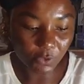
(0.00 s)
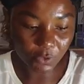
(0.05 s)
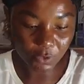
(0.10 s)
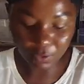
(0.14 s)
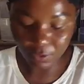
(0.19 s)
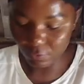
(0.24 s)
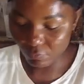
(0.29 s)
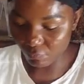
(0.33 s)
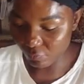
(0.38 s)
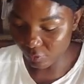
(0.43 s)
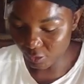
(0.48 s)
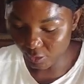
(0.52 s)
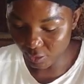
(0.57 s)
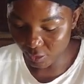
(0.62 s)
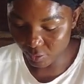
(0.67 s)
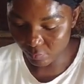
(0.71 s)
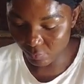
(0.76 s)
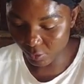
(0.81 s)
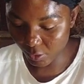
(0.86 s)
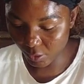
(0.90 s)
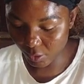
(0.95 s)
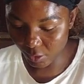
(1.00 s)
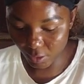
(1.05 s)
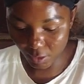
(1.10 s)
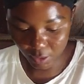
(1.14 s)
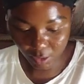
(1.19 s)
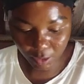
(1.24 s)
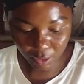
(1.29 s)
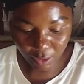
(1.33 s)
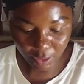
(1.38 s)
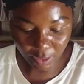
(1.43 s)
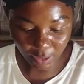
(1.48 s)
So vitamin
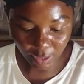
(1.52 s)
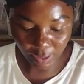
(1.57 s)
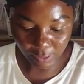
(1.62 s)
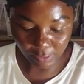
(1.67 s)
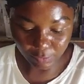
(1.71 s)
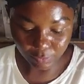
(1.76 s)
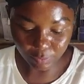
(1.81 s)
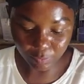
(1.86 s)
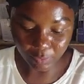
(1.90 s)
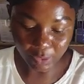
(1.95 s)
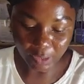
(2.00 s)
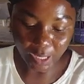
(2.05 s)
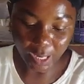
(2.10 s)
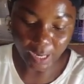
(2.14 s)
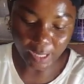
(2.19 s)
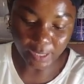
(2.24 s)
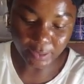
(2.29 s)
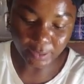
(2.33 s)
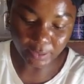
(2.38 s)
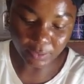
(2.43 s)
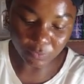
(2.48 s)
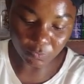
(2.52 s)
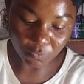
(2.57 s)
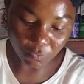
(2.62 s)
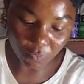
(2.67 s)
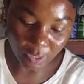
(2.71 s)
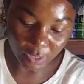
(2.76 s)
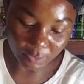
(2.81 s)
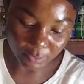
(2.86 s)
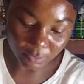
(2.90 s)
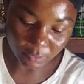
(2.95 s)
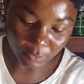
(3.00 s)
E, I will be adding
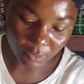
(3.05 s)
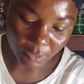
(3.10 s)
1.